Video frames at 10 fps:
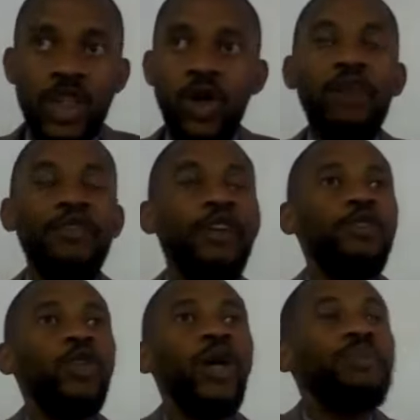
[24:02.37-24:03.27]
So if you have
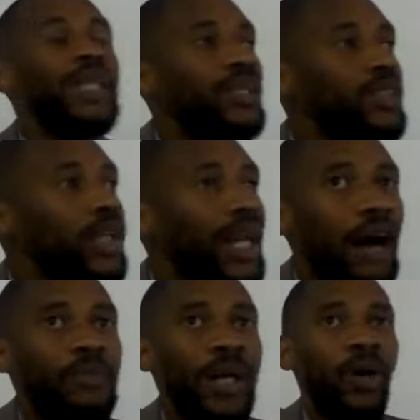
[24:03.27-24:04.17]
not been loved
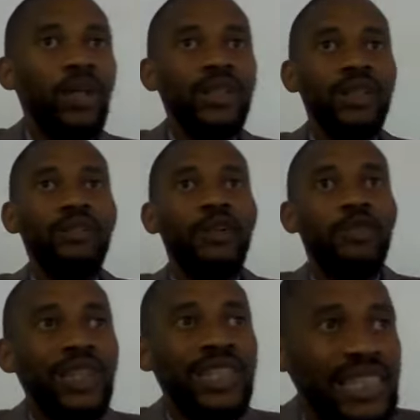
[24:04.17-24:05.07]
by God, if you have
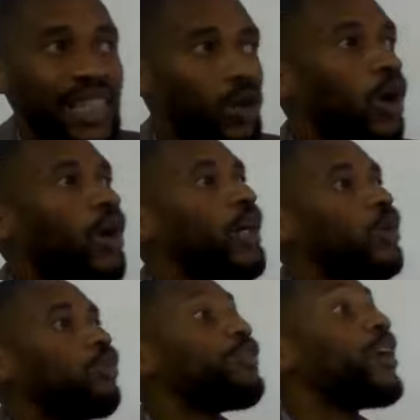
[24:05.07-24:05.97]
not seen or heard
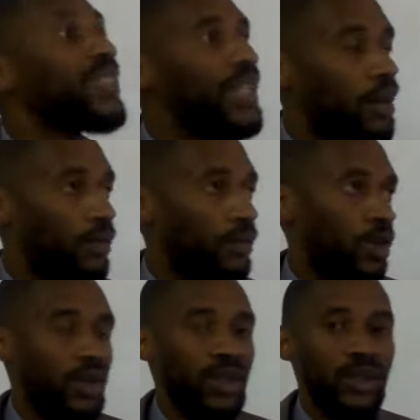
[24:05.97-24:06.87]
or felt the love of
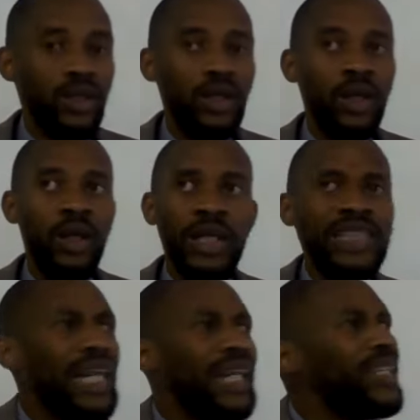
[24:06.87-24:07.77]
God,
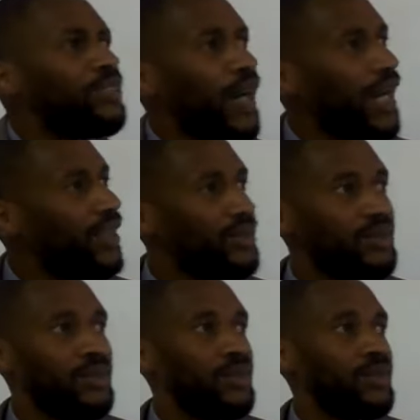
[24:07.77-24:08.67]
He's saying it's fine.
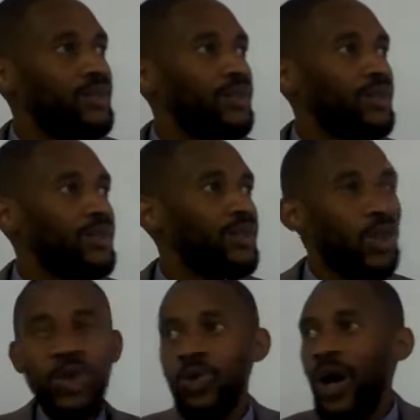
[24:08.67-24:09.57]

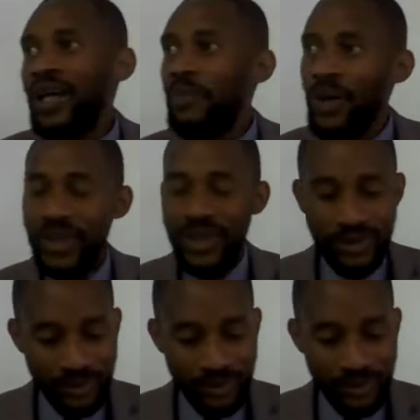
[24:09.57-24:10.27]
Don't worry about it.